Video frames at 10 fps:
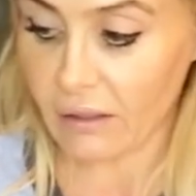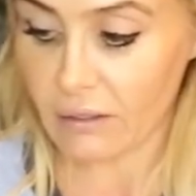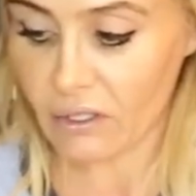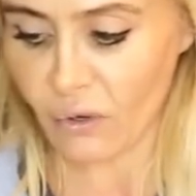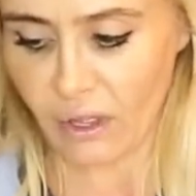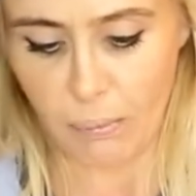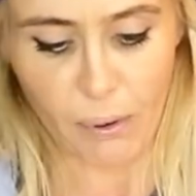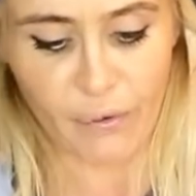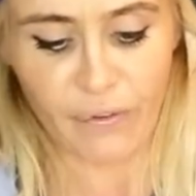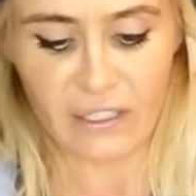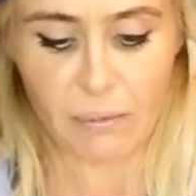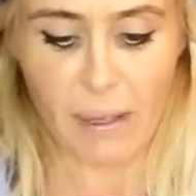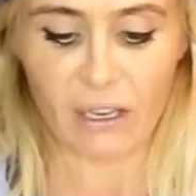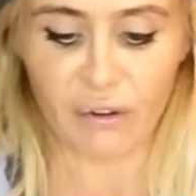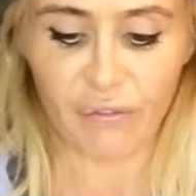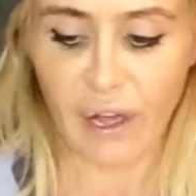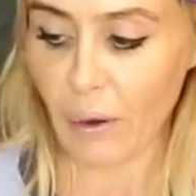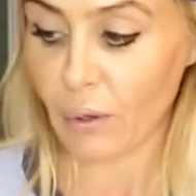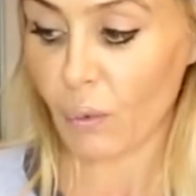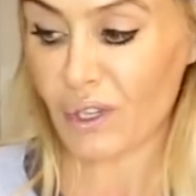sort of the perfect amount of
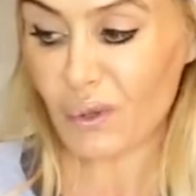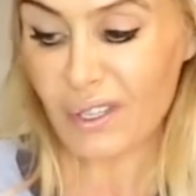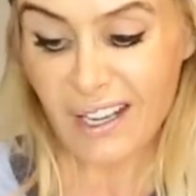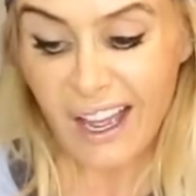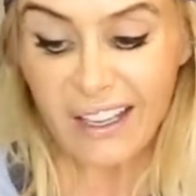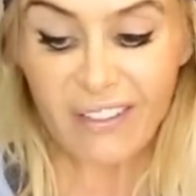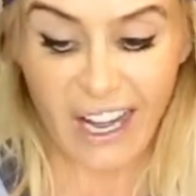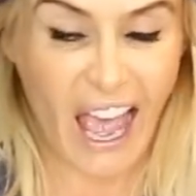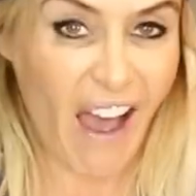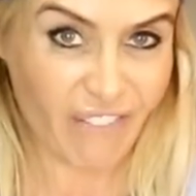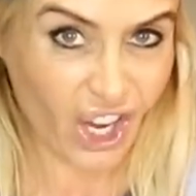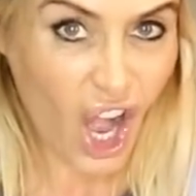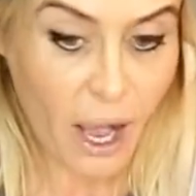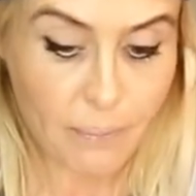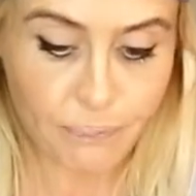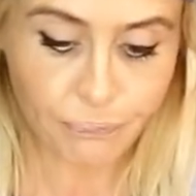flour, which was not even a half a cup.